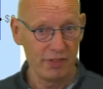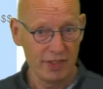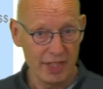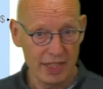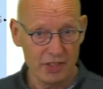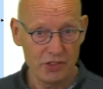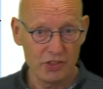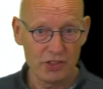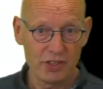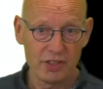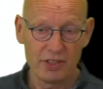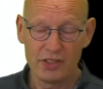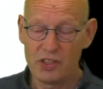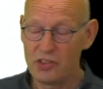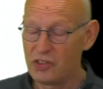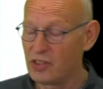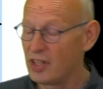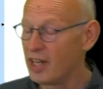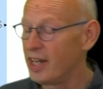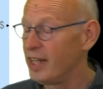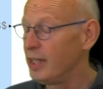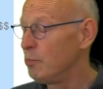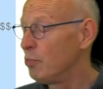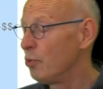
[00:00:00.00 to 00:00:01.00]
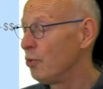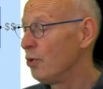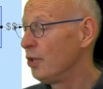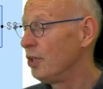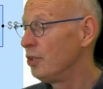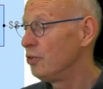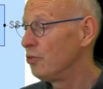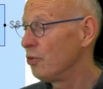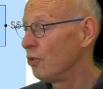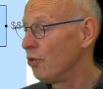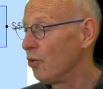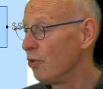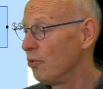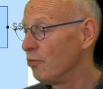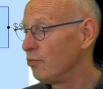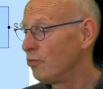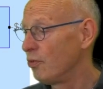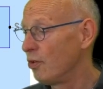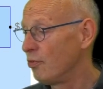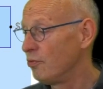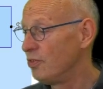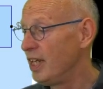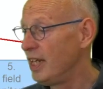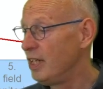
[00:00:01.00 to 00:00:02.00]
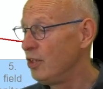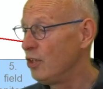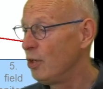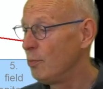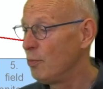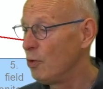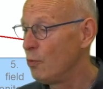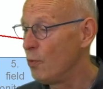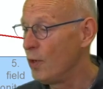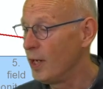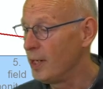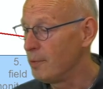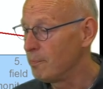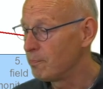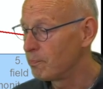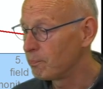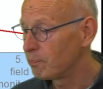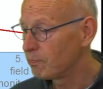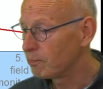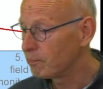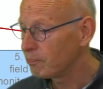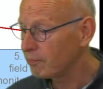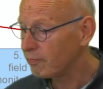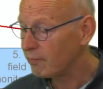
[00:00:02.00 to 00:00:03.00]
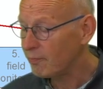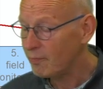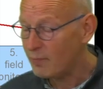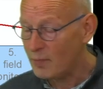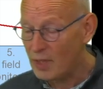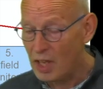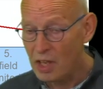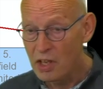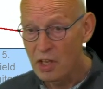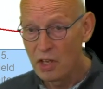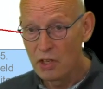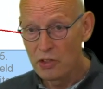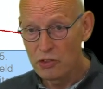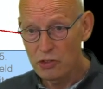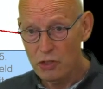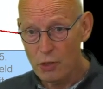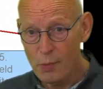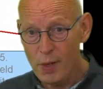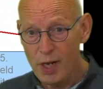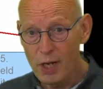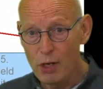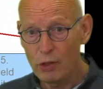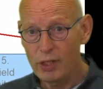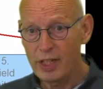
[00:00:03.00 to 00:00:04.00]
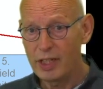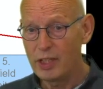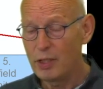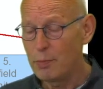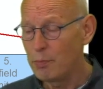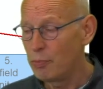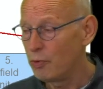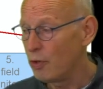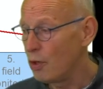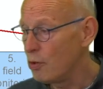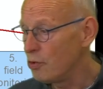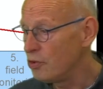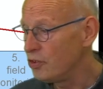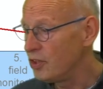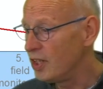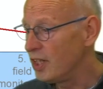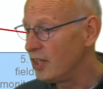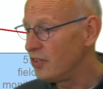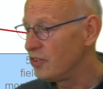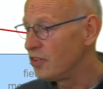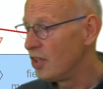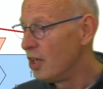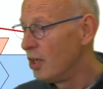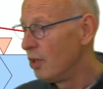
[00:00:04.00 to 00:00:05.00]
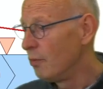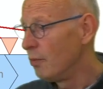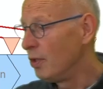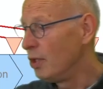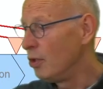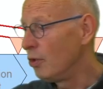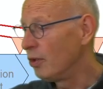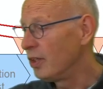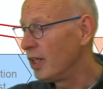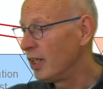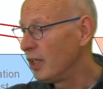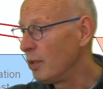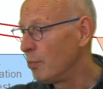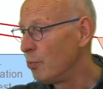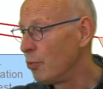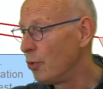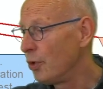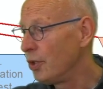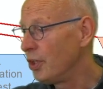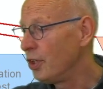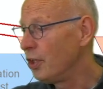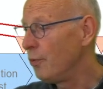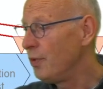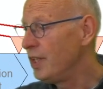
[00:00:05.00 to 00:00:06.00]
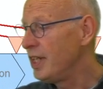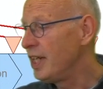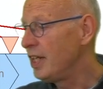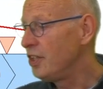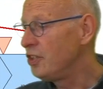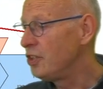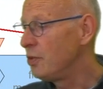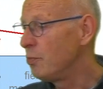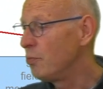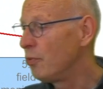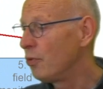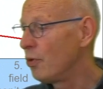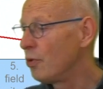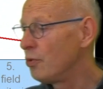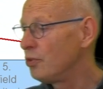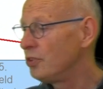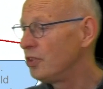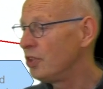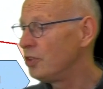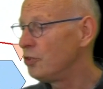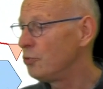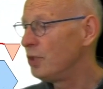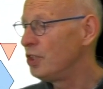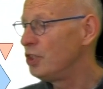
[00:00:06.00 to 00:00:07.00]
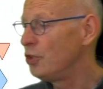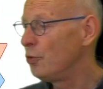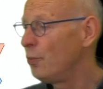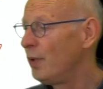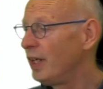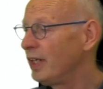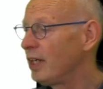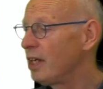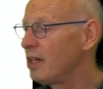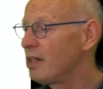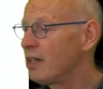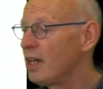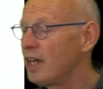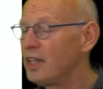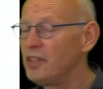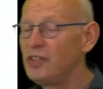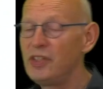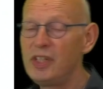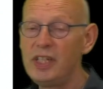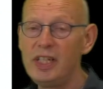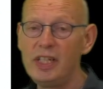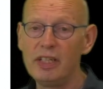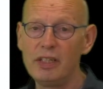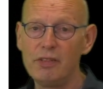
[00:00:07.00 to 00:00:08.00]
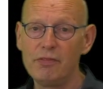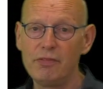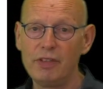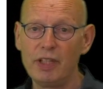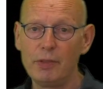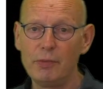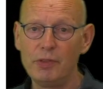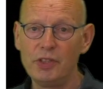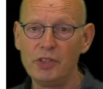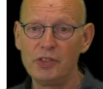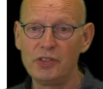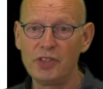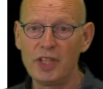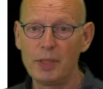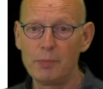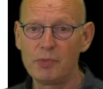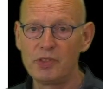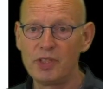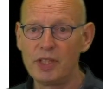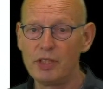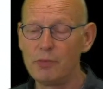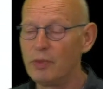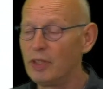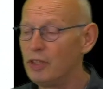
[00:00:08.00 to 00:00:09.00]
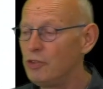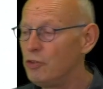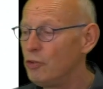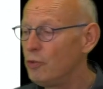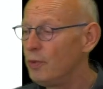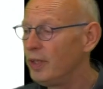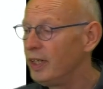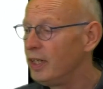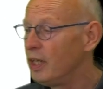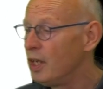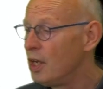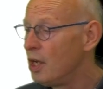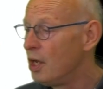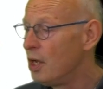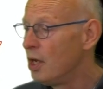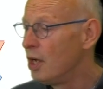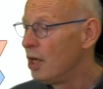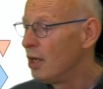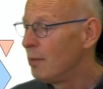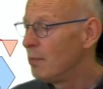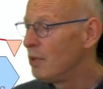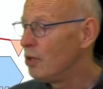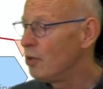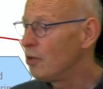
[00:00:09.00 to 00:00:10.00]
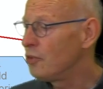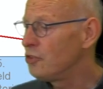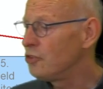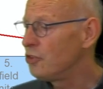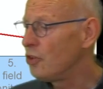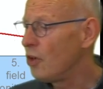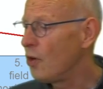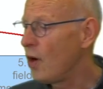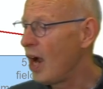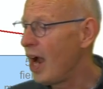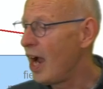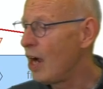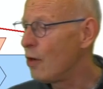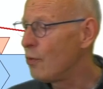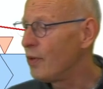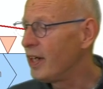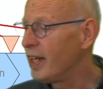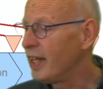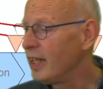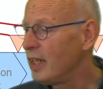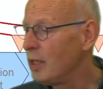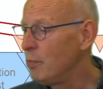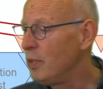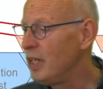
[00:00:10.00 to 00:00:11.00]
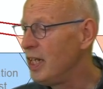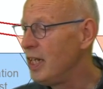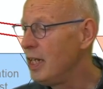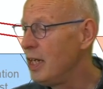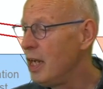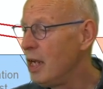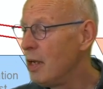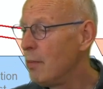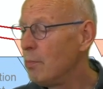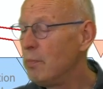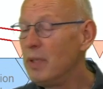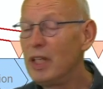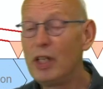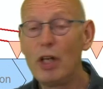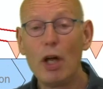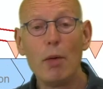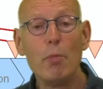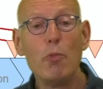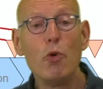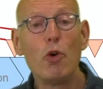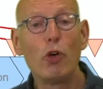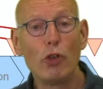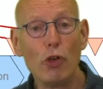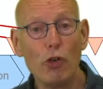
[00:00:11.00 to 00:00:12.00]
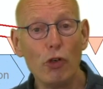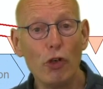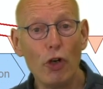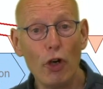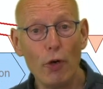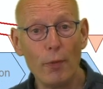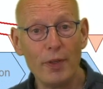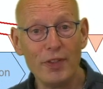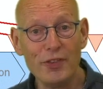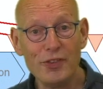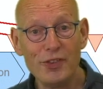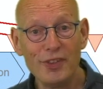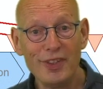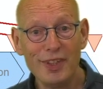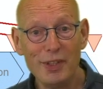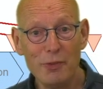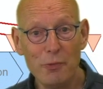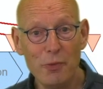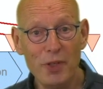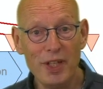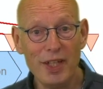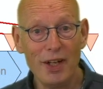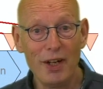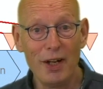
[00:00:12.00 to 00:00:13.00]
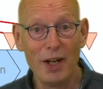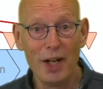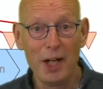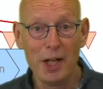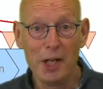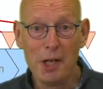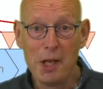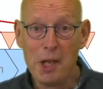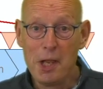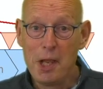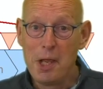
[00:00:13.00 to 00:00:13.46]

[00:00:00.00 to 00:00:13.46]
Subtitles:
That's the starting point of day number 1. So we look at the process, we look at the product creation process, which you recognize here in the various steps that we're doing, but also how can it become more concurrent? We are